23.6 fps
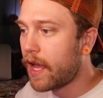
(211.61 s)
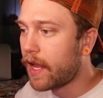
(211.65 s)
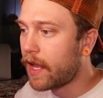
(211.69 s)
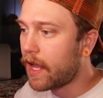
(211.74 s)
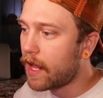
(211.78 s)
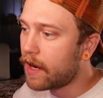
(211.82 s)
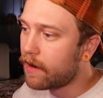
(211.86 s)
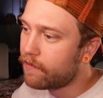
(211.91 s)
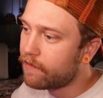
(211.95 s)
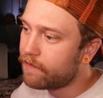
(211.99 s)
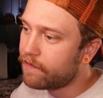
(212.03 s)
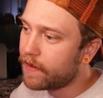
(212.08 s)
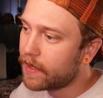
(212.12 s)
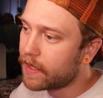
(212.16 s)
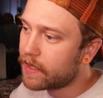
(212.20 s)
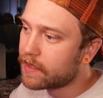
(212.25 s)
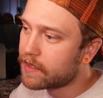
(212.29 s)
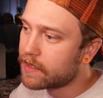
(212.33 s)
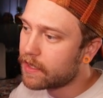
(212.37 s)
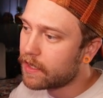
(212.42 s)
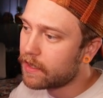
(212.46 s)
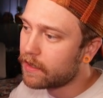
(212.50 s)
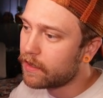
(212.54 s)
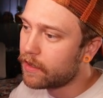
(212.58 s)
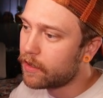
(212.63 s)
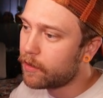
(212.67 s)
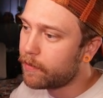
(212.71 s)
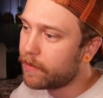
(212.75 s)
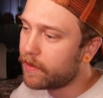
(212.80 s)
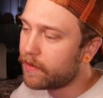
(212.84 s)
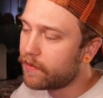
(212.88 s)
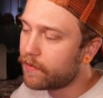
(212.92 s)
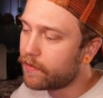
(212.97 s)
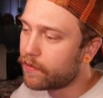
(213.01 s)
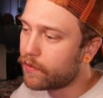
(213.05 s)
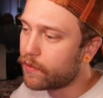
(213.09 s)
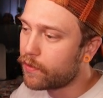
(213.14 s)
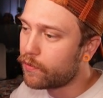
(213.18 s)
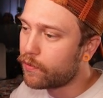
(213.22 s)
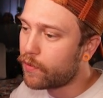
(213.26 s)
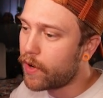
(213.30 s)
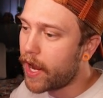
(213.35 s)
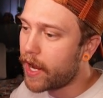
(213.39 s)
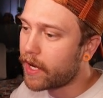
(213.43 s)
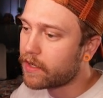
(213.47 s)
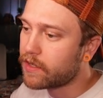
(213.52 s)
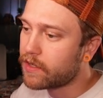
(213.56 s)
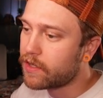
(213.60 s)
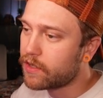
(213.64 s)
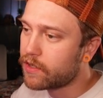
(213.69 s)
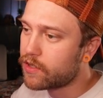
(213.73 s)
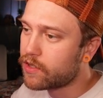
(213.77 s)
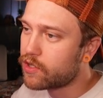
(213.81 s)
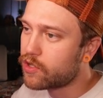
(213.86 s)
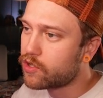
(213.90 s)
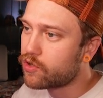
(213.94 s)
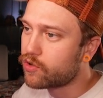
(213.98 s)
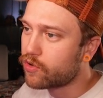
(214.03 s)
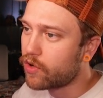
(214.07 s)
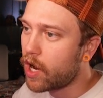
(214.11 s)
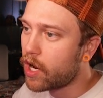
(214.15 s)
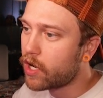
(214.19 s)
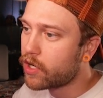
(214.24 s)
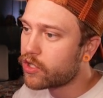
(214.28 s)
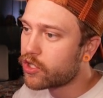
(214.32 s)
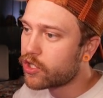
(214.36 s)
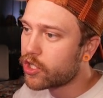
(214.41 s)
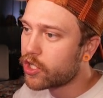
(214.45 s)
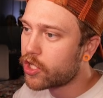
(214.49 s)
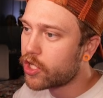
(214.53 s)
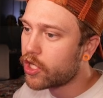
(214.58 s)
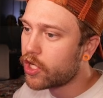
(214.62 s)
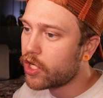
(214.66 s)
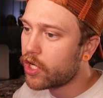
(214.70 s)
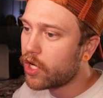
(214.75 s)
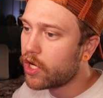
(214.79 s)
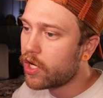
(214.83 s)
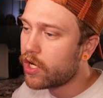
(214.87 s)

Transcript: I kind of fix a little bit of the wrecked structure.